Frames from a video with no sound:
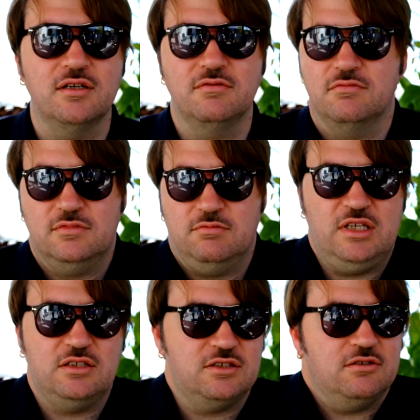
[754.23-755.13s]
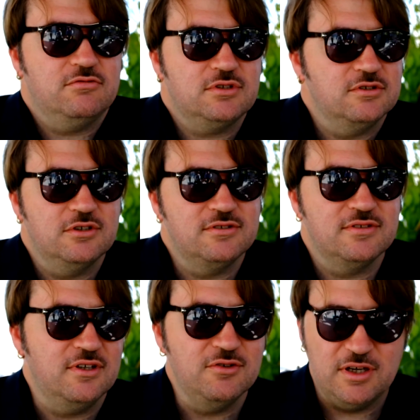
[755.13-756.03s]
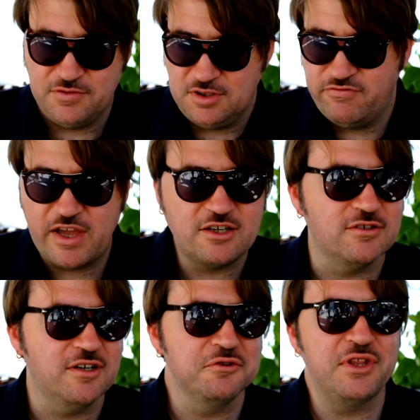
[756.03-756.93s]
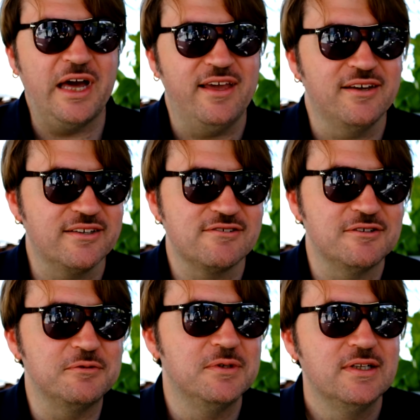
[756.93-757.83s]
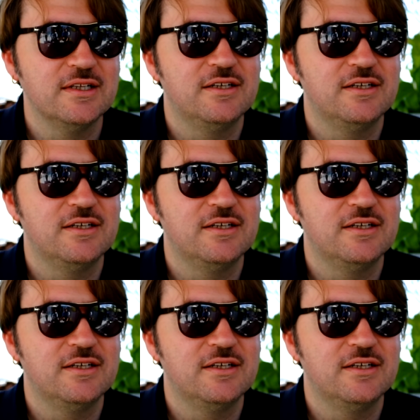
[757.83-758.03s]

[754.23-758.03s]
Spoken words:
And medicine was not, you have an infection and you die, you know? So...